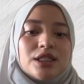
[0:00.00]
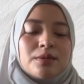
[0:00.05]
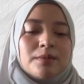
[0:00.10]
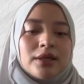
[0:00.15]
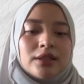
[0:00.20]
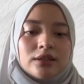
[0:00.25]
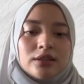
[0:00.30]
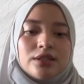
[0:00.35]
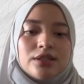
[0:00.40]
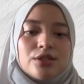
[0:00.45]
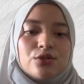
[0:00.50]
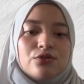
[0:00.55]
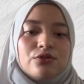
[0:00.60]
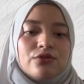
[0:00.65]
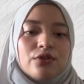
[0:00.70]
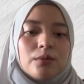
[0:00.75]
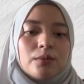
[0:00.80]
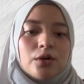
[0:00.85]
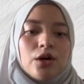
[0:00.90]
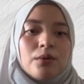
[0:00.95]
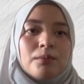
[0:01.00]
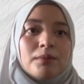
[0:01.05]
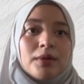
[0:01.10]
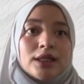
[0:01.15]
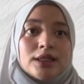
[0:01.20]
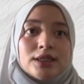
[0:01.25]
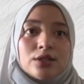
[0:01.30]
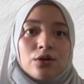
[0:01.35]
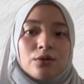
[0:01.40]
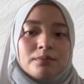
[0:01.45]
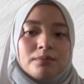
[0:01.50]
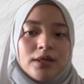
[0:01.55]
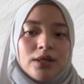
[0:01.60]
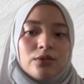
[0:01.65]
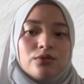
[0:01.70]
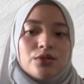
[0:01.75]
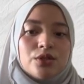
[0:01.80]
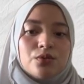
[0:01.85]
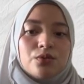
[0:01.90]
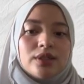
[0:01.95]
metals to form complex
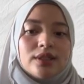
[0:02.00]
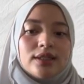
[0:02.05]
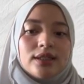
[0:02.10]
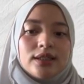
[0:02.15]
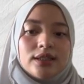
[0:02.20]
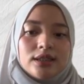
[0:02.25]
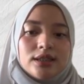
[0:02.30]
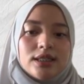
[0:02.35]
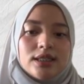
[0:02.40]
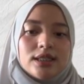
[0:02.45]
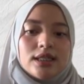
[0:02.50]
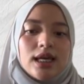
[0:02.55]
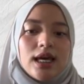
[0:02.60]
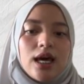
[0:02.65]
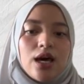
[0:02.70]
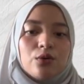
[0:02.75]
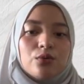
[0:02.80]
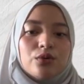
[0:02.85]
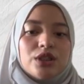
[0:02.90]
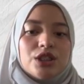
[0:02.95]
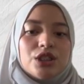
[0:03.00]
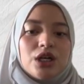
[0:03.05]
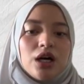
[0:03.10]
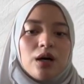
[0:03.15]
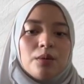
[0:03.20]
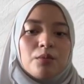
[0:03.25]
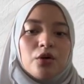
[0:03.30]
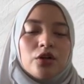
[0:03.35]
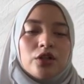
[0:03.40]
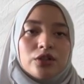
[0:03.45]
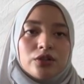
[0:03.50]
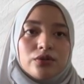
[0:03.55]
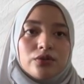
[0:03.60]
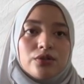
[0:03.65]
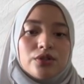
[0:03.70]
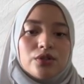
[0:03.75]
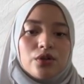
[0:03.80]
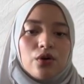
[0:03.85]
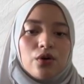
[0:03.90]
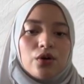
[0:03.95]
compounds with ligands, which are
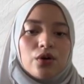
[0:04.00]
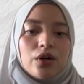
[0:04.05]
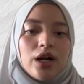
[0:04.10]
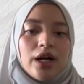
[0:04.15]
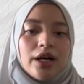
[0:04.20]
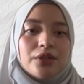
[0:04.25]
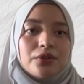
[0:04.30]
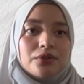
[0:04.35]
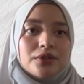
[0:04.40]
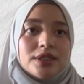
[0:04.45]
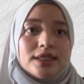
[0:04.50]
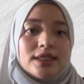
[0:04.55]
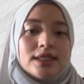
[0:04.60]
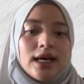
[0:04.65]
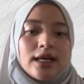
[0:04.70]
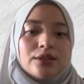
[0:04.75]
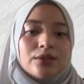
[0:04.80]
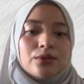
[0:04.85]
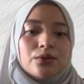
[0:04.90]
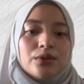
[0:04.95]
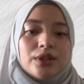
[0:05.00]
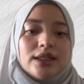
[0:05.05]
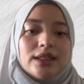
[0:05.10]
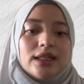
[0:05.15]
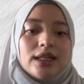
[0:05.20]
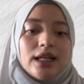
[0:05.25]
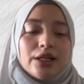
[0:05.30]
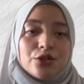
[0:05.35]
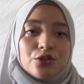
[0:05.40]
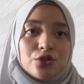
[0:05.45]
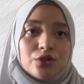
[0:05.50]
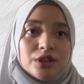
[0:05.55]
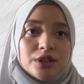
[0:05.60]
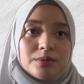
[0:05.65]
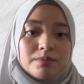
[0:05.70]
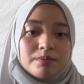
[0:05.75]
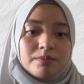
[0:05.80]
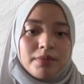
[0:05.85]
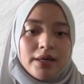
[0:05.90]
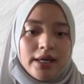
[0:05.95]
molecules or ions that donate electron
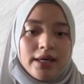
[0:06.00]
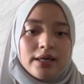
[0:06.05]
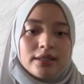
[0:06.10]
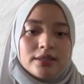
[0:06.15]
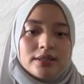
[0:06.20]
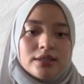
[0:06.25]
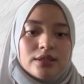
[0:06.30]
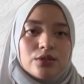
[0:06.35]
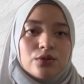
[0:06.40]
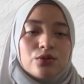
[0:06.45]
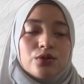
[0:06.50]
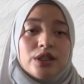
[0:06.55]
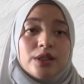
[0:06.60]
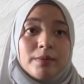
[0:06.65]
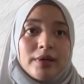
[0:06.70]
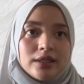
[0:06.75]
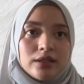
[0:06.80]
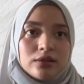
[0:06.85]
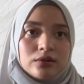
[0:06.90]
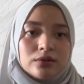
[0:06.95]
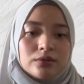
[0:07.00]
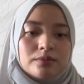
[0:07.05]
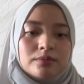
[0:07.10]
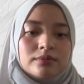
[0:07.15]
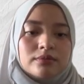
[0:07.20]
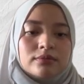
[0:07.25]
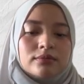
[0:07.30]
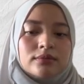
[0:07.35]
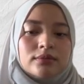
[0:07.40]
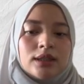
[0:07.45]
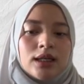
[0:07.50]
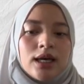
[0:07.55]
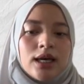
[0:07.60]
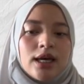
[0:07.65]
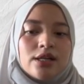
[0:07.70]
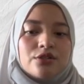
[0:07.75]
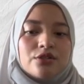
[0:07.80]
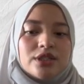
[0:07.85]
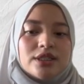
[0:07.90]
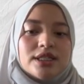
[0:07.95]
pairs to the metal.
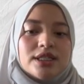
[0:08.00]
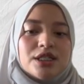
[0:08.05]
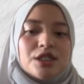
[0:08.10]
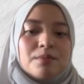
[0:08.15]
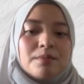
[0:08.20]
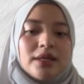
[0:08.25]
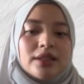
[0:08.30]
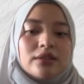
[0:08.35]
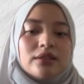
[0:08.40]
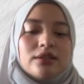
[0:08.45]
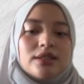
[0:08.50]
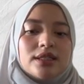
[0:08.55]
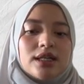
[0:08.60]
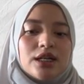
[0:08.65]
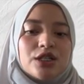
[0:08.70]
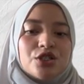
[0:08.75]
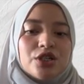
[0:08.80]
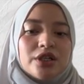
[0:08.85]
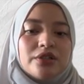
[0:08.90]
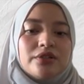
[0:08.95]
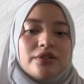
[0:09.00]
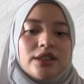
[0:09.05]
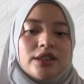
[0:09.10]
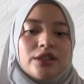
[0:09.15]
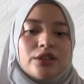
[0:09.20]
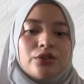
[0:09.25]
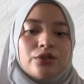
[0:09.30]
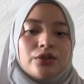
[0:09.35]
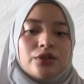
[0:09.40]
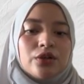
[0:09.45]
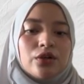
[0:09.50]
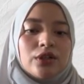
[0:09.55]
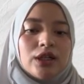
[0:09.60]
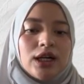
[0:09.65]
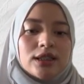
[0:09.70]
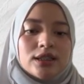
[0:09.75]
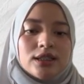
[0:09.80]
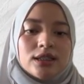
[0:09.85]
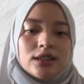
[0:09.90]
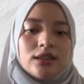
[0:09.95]
Transition metals are generally good
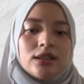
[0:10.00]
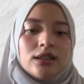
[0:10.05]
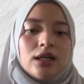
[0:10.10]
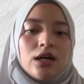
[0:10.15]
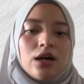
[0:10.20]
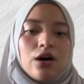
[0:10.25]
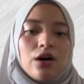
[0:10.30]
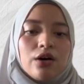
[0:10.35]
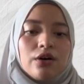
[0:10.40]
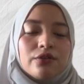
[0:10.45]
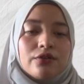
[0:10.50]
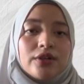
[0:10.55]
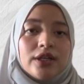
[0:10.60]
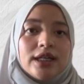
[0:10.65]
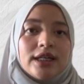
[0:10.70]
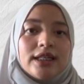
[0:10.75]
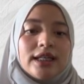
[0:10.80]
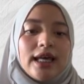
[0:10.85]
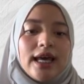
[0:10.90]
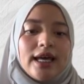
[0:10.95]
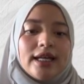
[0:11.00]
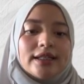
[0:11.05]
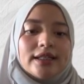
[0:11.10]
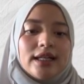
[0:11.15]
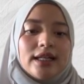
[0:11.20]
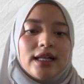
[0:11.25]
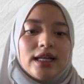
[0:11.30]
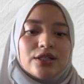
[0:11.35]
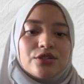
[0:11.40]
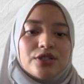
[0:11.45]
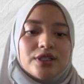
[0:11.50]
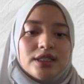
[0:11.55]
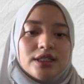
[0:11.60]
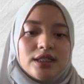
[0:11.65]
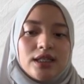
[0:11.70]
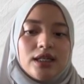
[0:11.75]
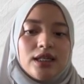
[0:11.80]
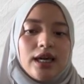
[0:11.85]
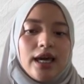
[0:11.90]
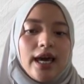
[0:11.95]
conductor of heat and
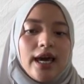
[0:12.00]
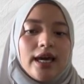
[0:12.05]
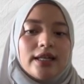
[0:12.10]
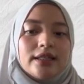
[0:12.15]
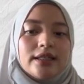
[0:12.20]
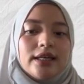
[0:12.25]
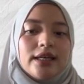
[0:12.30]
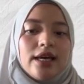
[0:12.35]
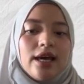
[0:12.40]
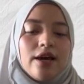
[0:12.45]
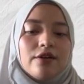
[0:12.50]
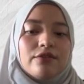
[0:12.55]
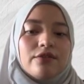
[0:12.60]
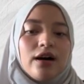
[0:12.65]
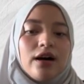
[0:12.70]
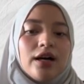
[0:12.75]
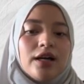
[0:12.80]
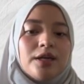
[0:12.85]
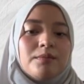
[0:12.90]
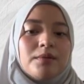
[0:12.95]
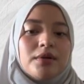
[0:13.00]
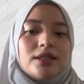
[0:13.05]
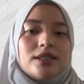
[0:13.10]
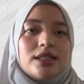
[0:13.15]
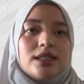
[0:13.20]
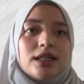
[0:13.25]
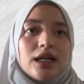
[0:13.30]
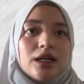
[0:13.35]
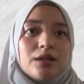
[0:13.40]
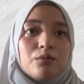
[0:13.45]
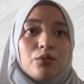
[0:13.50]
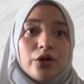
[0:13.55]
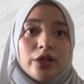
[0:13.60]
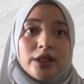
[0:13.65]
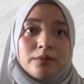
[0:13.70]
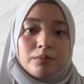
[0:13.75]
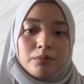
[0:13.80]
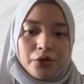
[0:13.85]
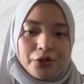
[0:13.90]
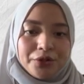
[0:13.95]
electricity, and they have high melting and
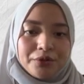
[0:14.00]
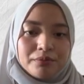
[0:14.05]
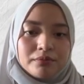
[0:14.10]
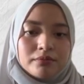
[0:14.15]
boiling point.